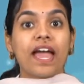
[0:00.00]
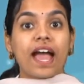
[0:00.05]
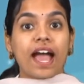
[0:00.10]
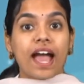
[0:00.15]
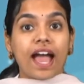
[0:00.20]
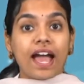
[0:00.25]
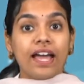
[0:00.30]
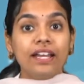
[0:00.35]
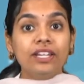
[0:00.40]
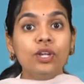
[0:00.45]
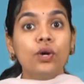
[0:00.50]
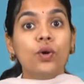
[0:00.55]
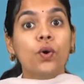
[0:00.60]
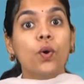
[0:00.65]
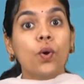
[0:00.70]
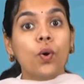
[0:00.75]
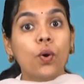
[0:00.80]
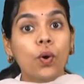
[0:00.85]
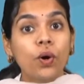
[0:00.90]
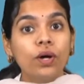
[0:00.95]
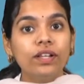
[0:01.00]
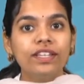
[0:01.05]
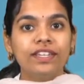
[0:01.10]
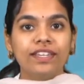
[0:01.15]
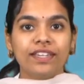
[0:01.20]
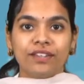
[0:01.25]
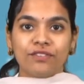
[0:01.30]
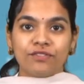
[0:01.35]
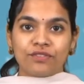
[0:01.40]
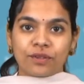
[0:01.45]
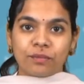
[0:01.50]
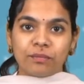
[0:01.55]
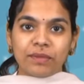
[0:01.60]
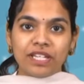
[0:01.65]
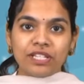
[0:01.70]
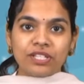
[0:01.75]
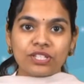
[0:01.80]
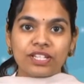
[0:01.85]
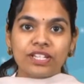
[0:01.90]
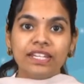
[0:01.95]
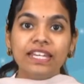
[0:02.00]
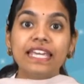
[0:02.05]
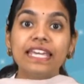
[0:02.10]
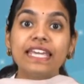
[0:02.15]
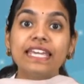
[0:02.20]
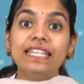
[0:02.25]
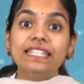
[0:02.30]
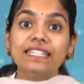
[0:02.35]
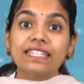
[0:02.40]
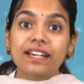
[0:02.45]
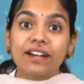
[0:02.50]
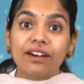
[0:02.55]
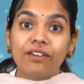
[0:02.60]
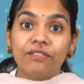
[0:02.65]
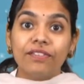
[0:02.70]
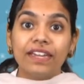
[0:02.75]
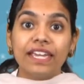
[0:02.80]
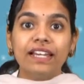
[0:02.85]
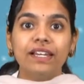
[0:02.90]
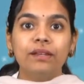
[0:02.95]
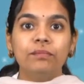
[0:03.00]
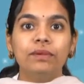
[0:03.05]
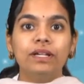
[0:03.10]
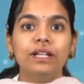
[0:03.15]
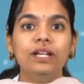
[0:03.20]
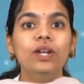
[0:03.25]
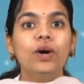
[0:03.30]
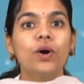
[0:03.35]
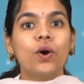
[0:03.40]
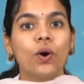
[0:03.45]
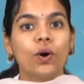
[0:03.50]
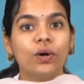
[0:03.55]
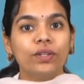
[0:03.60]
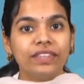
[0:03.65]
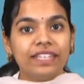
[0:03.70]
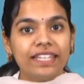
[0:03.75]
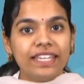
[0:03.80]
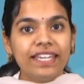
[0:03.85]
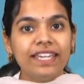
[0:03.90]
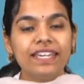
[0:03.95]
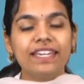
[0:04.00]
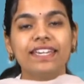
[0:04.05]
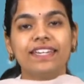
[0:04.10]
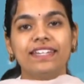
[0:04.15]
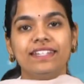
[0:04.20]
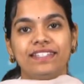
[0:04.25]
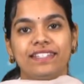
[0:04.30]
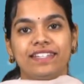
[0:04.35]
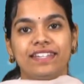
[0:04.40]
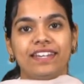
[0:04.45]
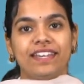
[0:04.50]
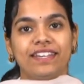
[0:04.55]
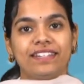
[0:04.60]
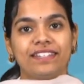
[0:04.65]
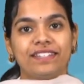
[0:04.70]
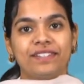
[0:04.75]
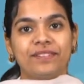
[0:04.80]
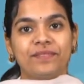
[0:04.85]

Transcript: and all the information is available on the internet.